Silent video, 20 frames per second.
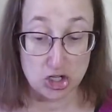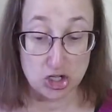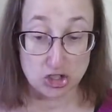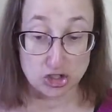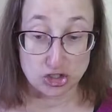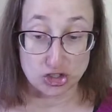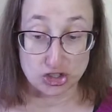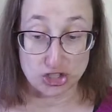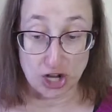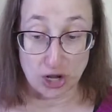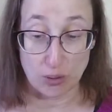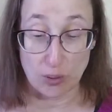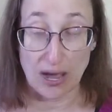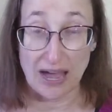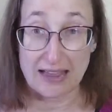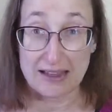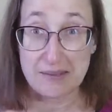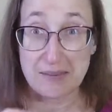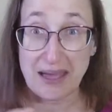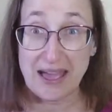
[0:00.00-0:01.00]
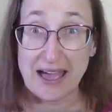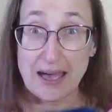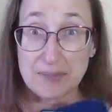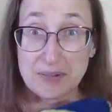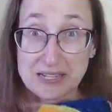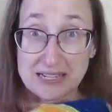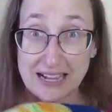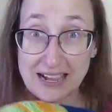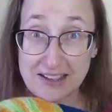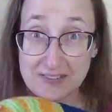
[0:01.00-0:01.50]
So I am
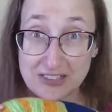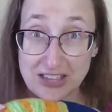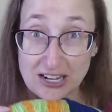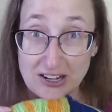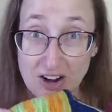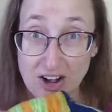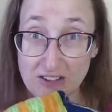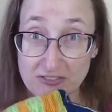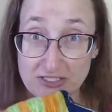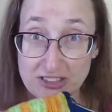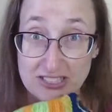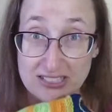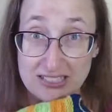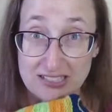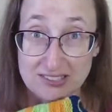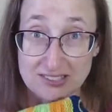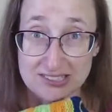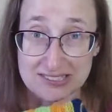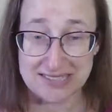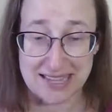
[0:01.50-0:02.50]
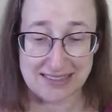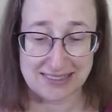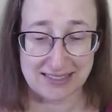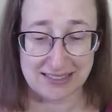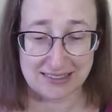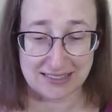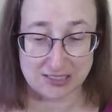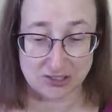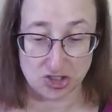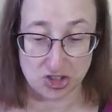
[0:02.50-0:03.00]
happy to have that off the needles. I
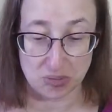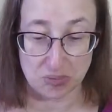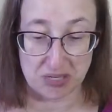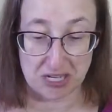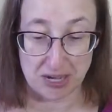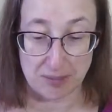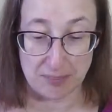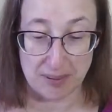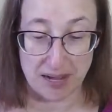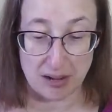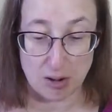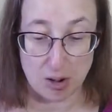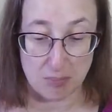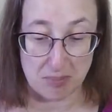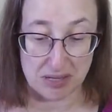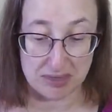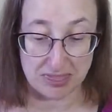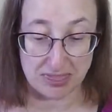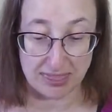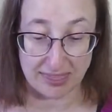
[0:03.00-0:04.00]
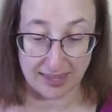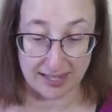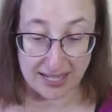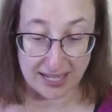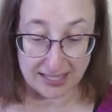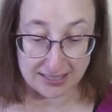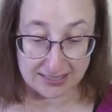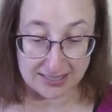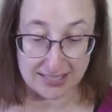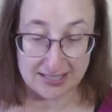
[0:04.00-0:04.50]
think that took me about a month to
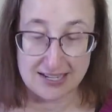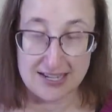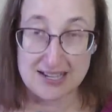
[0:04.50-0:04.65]
knit.